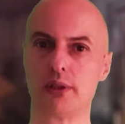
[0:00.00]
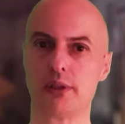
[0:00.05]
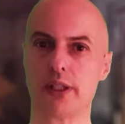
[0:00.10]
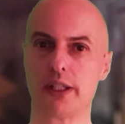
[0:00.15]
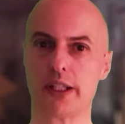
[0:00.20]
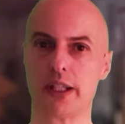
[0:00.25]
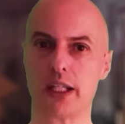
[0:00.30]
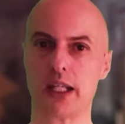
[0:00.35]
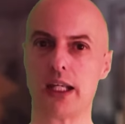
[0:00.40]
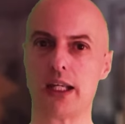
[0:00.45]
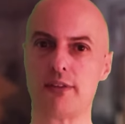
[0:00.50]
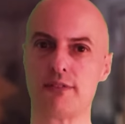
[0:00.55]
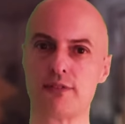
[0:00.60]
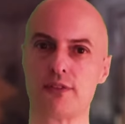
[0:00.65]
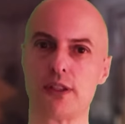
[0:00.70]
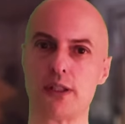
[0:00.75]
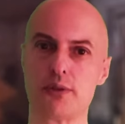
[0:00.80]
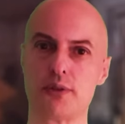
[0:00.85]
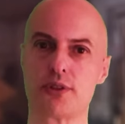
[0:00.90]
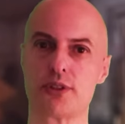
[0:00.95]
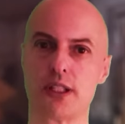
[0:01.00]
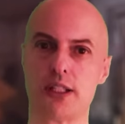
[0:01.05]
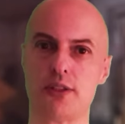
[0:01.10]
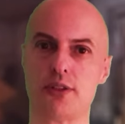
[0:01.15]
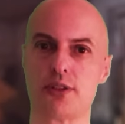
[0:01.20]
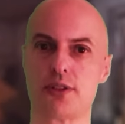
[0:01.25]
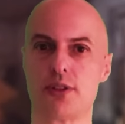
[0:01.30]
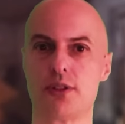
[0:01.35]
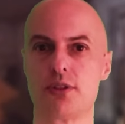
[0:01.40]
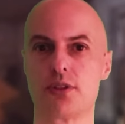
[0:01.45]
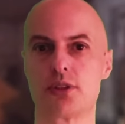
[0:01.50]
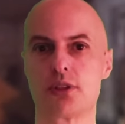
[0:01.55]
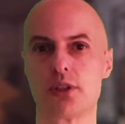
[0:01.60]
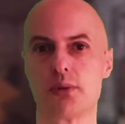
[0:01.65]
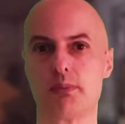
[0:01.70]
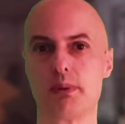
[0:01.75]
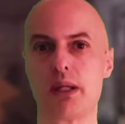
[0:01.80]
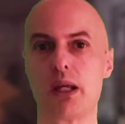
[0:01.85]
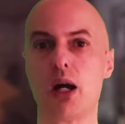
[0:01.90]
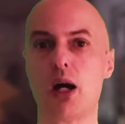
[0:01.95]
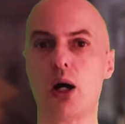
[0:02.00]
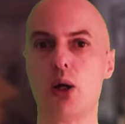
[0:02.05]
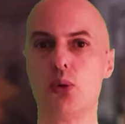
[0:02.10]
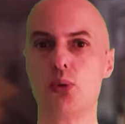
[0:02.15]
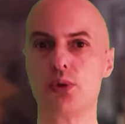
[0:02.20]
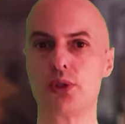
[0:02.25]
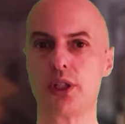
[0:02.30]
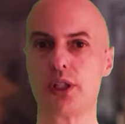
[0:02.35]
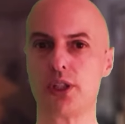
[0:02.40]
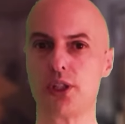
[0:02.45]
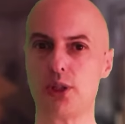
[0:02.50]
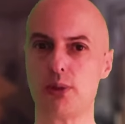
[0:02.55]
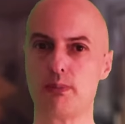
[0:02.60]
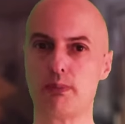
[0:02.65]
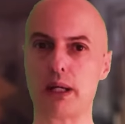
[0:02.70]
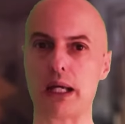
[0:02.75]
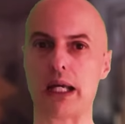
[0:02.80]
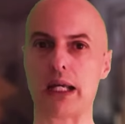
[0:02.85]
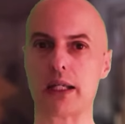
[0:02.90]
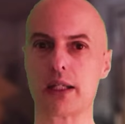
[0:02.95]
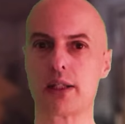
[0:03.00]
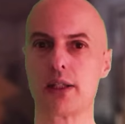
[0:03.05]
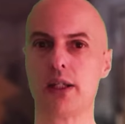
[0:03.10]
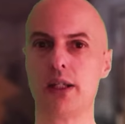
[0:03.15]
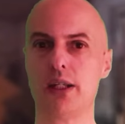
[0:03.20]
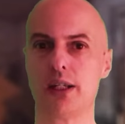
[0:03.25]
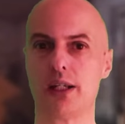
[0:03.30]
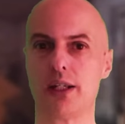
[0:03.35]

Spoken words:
like the airflow sensors to be holding you back